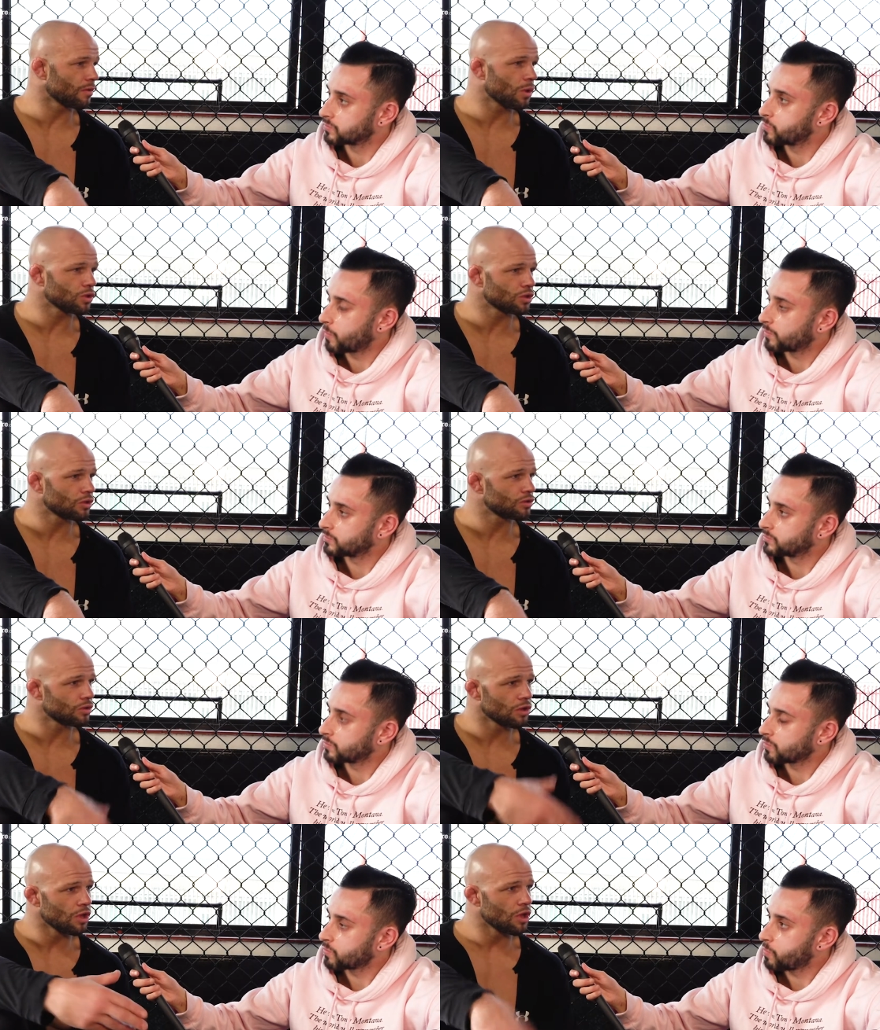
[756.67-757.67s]
Speaker 1: motion, and
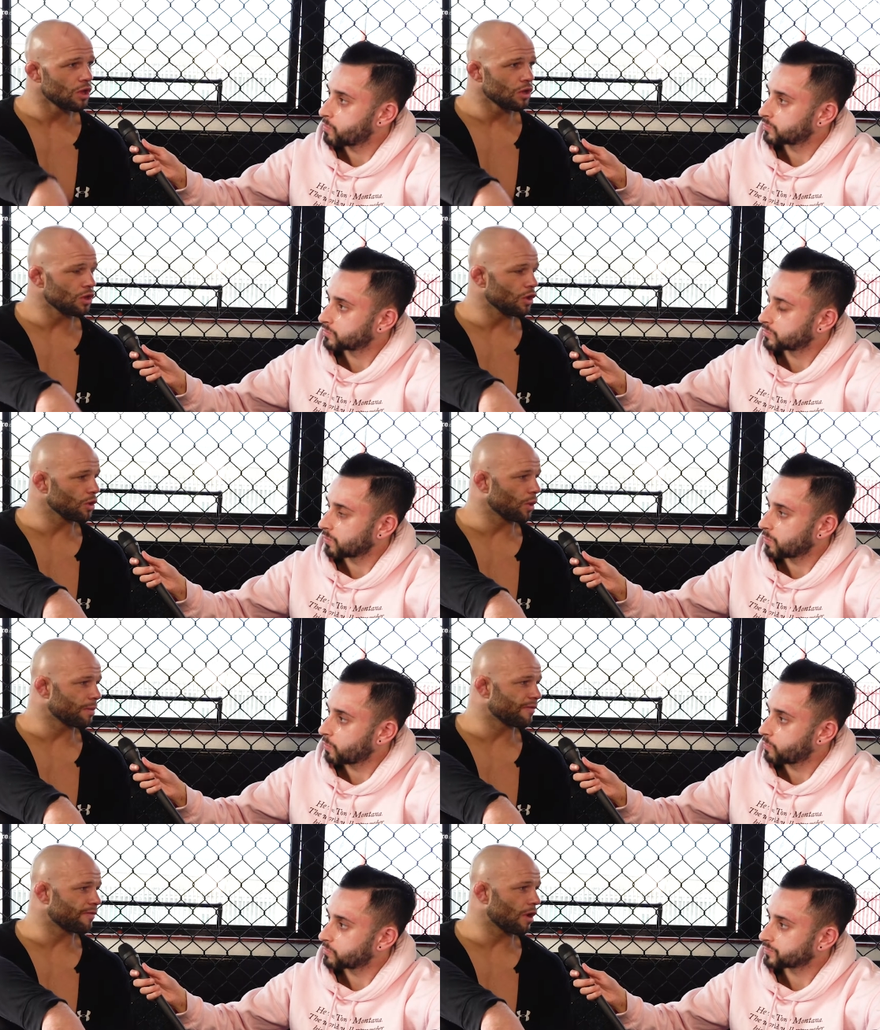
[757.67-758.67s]
do, you know you want
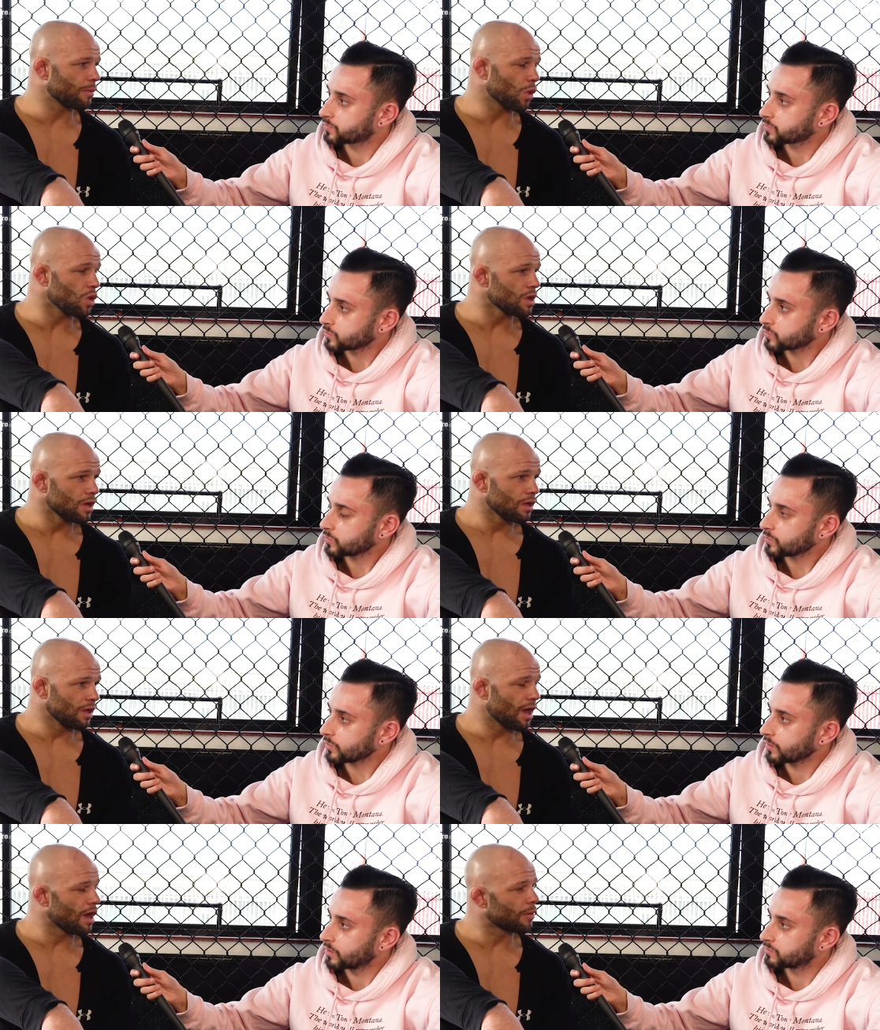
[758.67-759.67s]
to perform. But
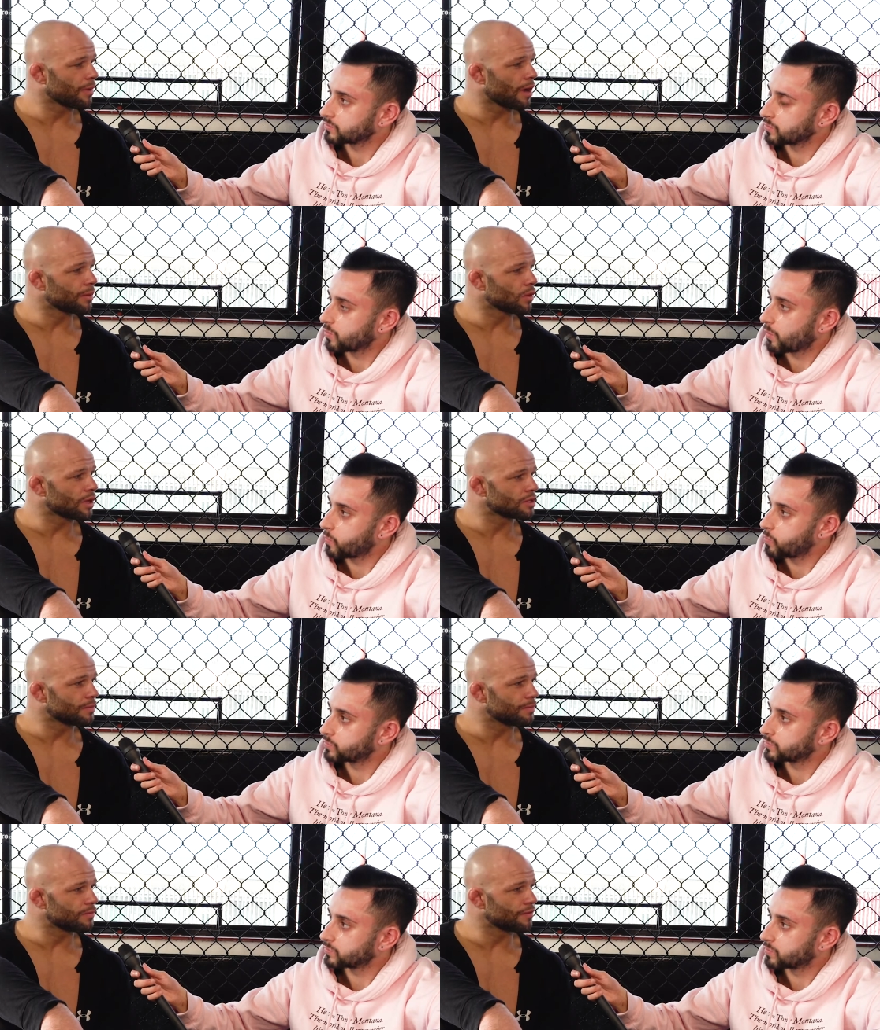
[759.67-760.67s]
yeah, I'll be I'll be looking
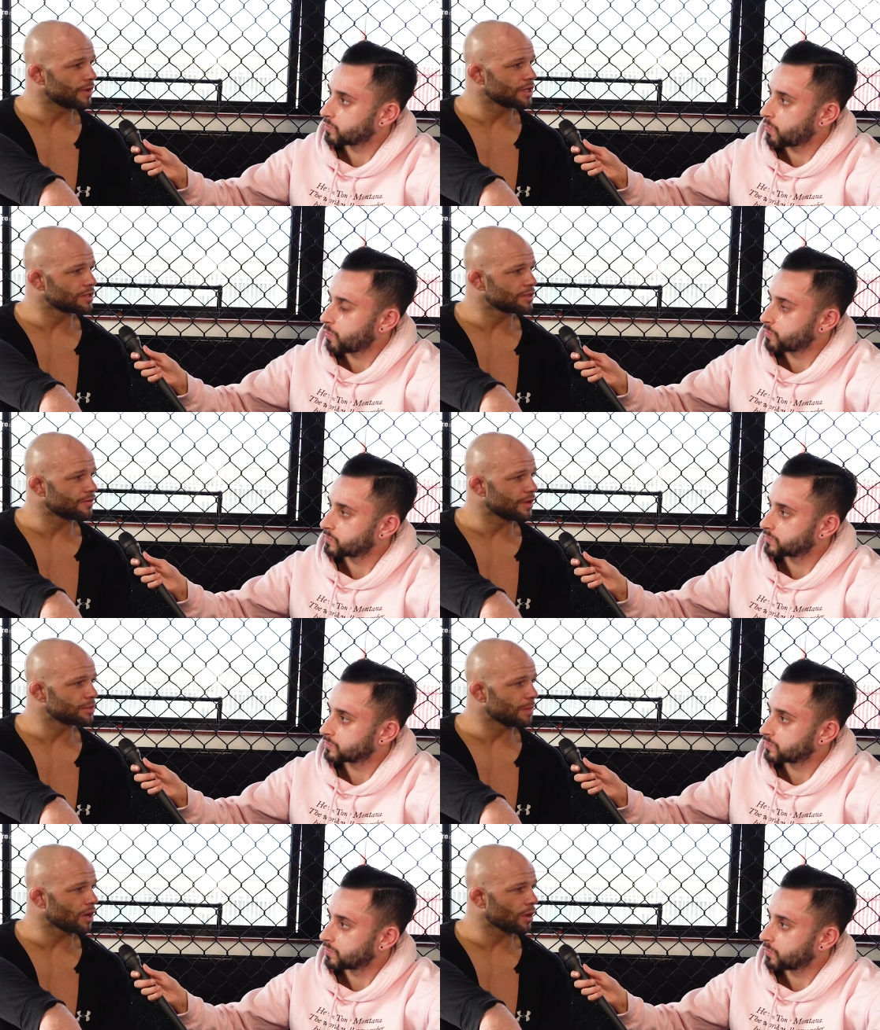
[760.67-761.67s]
to to finish to
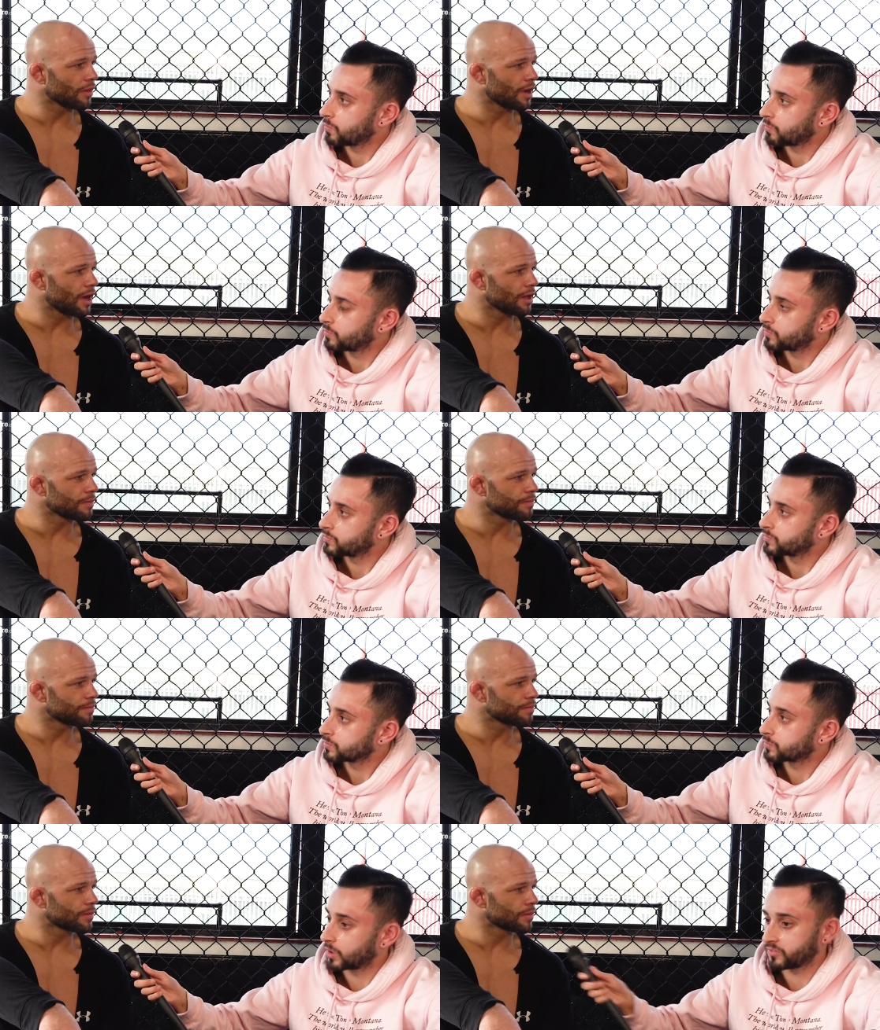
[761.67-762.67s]
finish Makwan on the night.
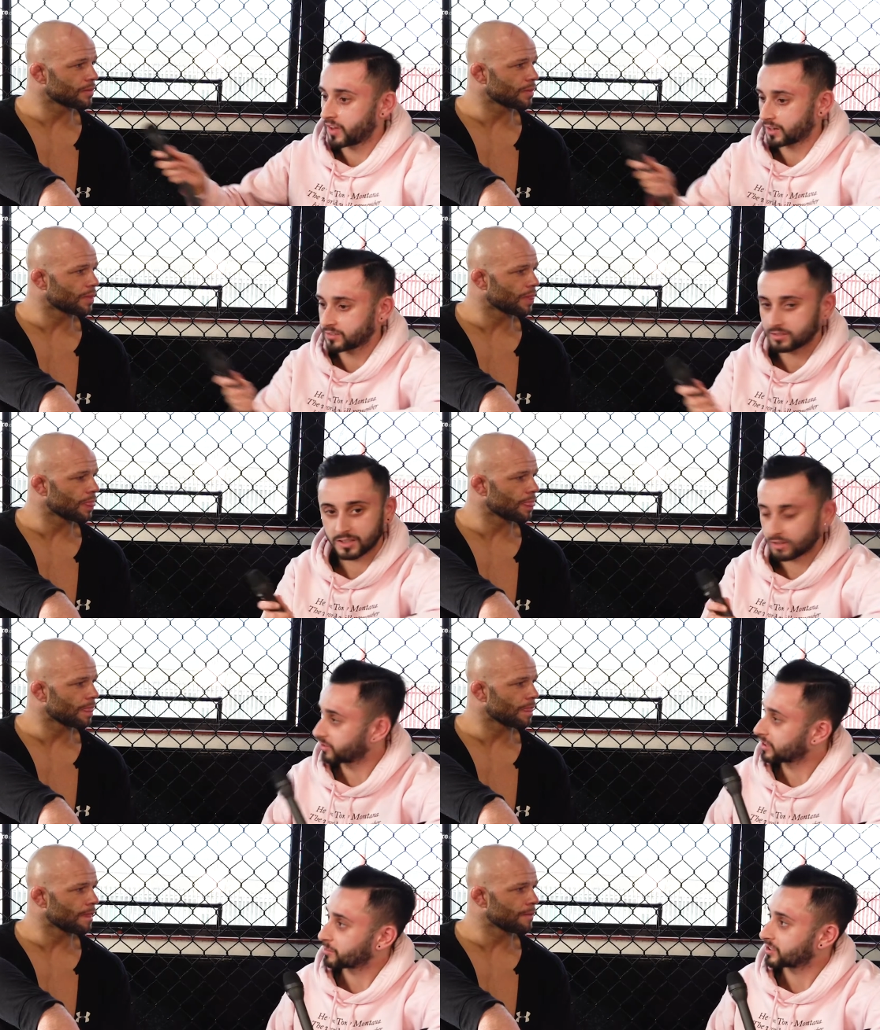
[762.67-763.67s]
Speaker 2: Perfect.
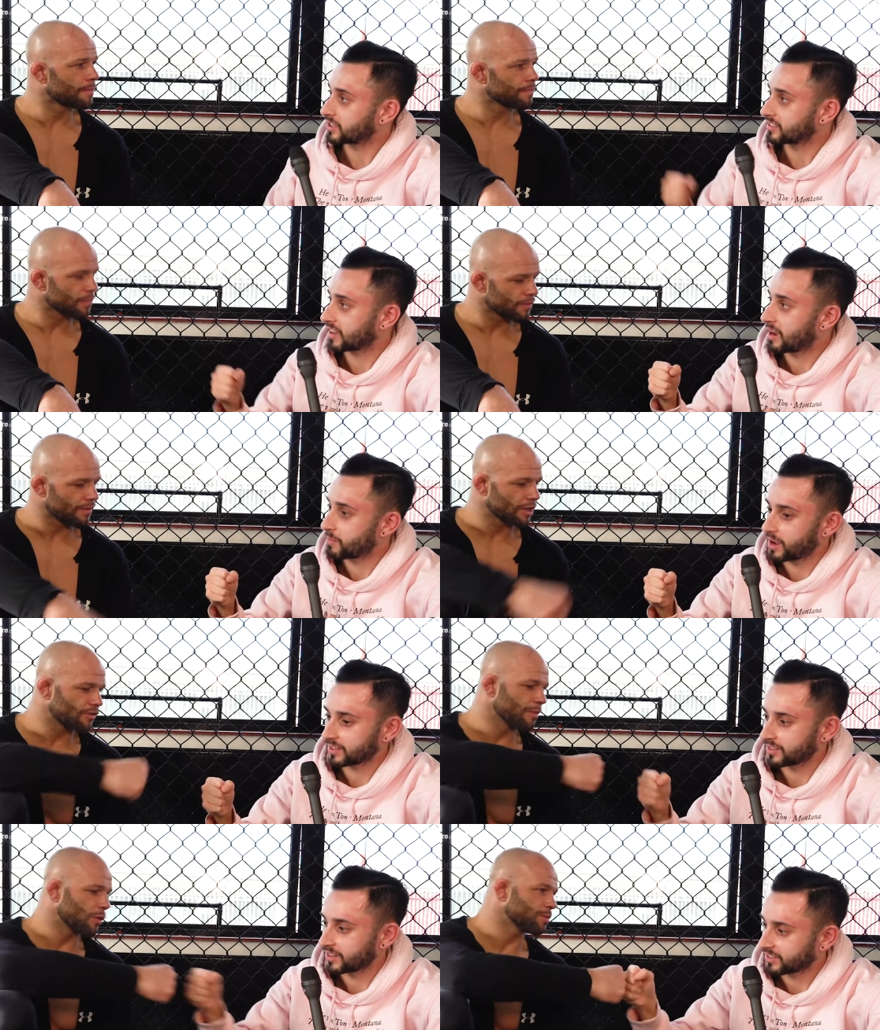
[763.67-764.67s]
Really appreciate your time,
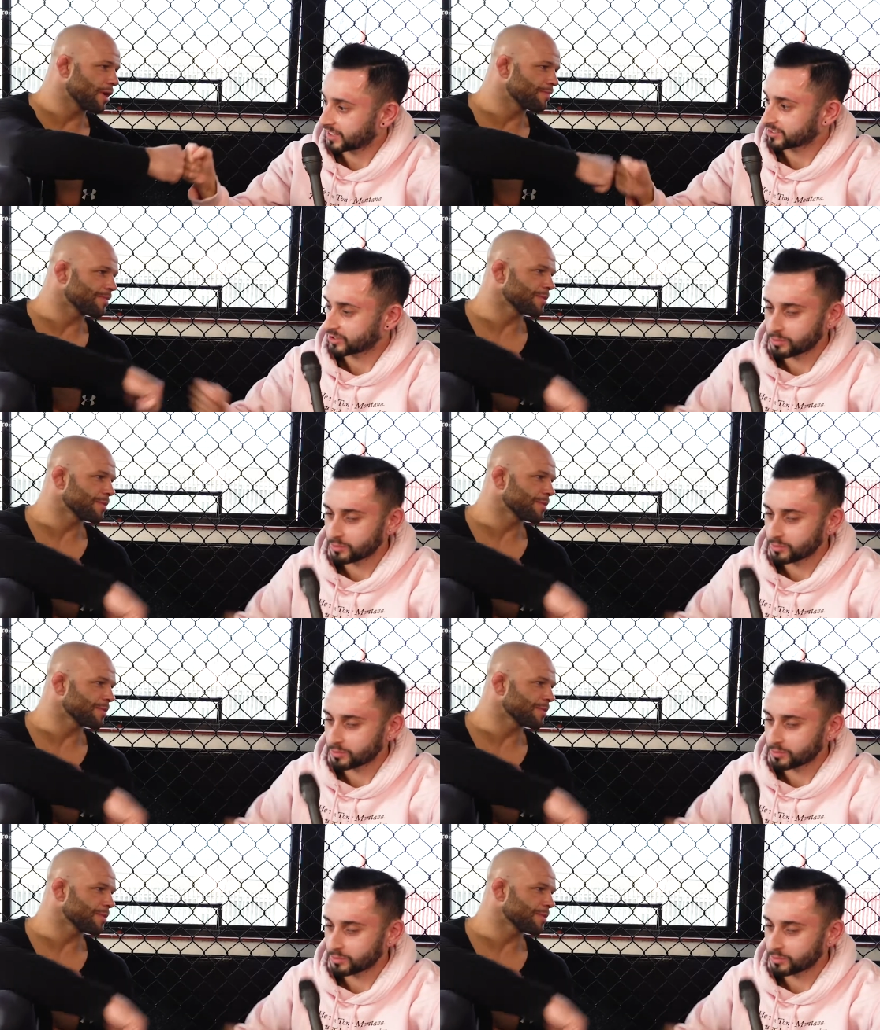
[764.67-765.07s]
Mike. Thanks very much, mate. Thanks so